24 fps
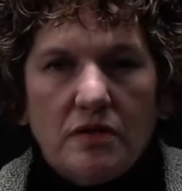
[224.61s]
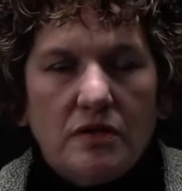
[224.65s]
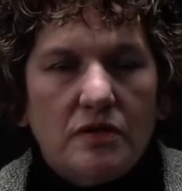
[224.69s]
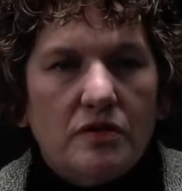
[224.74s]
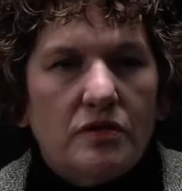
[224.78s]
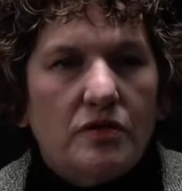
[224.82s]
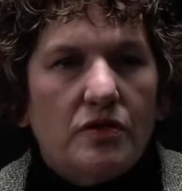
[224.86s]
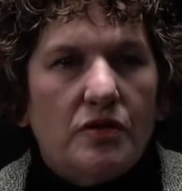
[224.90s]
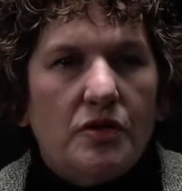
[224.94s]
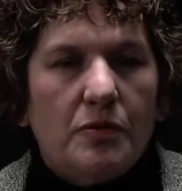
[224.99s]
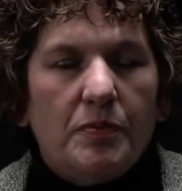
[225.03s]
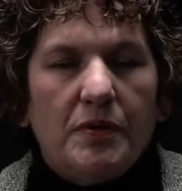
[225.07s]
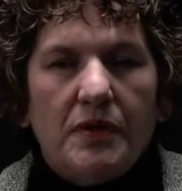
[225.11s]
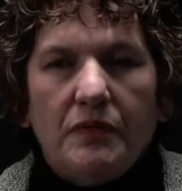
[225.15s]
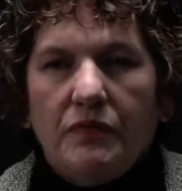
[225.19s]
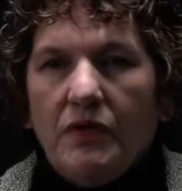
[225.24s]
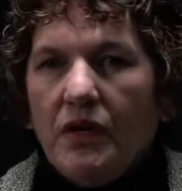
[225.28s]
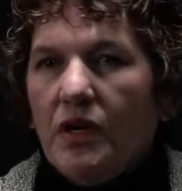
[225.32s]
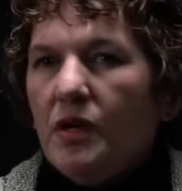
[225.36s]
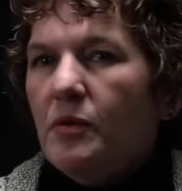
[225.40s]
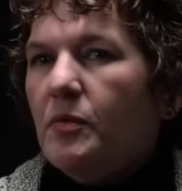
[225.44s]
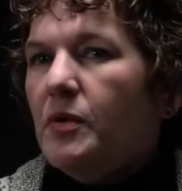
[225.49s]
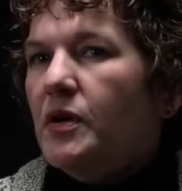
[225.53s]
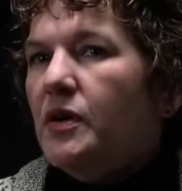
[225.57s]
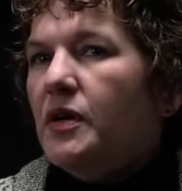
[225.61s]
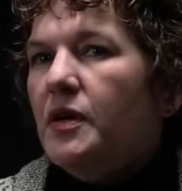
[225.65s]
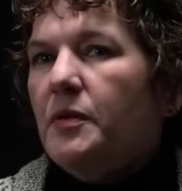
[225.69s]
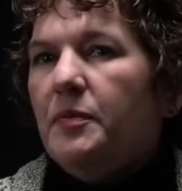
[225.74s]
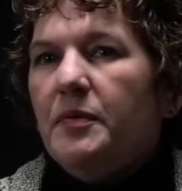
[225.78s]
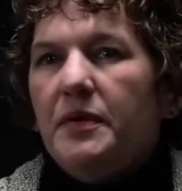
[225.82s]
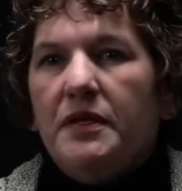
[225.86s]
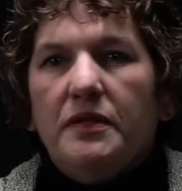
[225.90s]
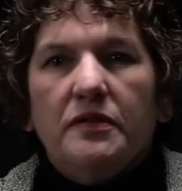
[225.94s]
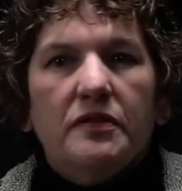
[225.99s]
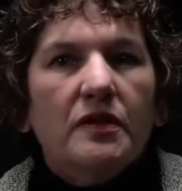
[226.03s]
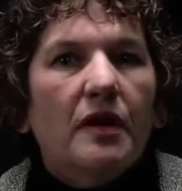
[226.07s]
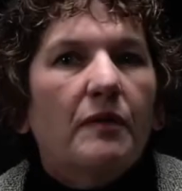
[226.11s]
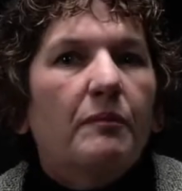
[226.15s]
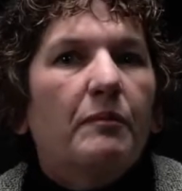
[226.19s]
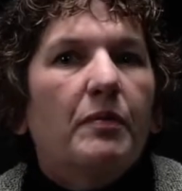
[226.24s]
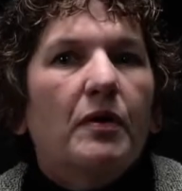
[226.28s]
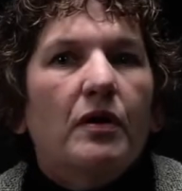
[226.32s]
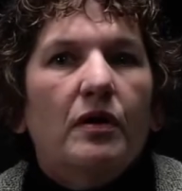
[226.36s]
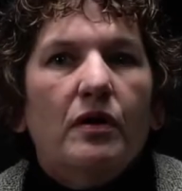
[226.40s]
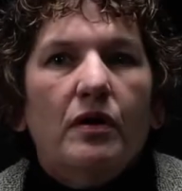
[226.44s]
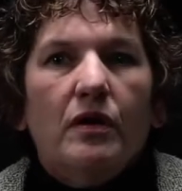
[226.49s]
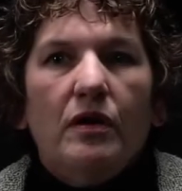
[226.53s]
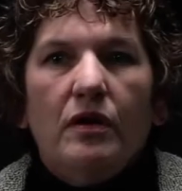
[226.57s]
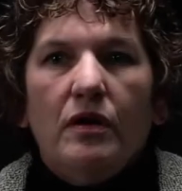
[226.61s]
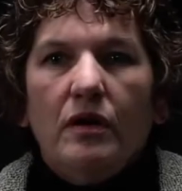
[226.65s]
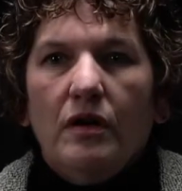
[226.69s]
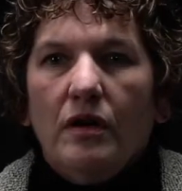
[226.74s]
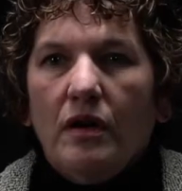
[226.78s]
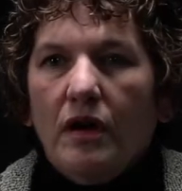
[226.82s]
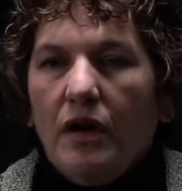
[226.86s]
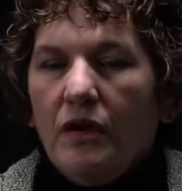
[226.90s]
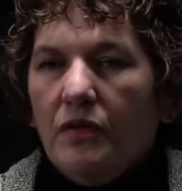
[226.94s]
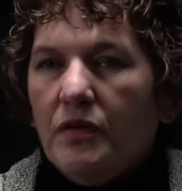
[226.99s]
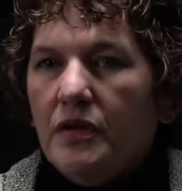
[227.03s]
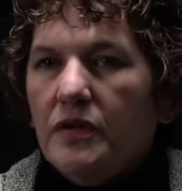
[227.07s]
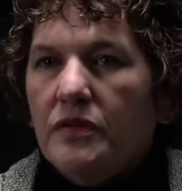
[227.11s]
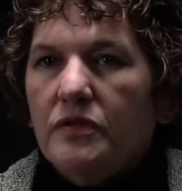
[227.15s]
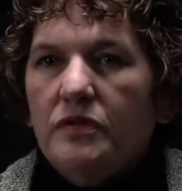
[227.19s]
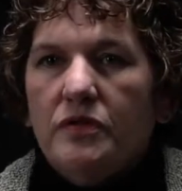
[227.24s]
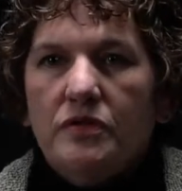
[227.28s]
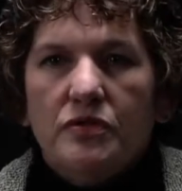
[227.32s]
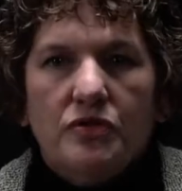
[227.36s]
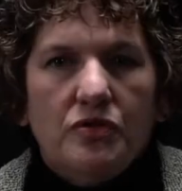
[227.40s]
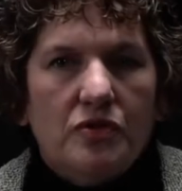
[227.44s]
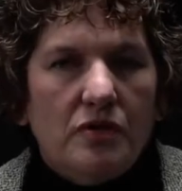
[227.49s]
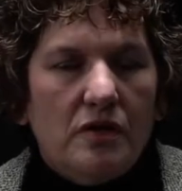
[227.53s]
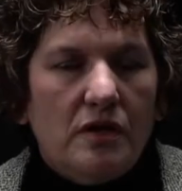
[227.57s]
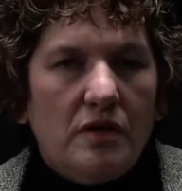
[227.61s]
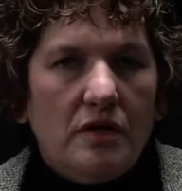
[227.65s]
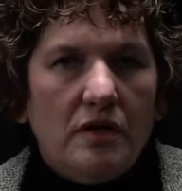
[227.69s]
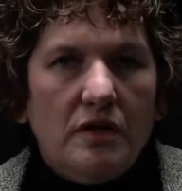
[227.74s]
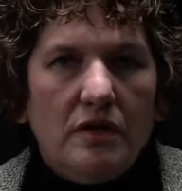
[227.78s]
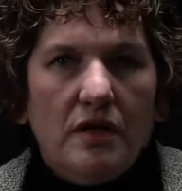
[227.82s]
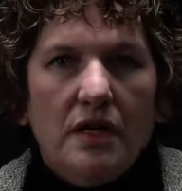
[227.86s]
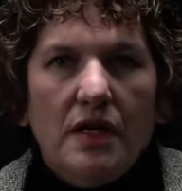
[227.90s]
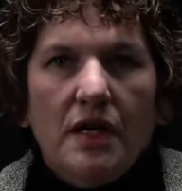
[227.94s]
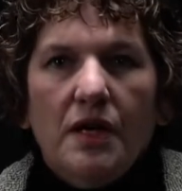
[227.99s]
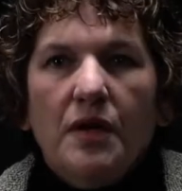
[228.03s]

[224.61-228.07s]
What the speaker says: So I played volleyball, I played softball, always enjoy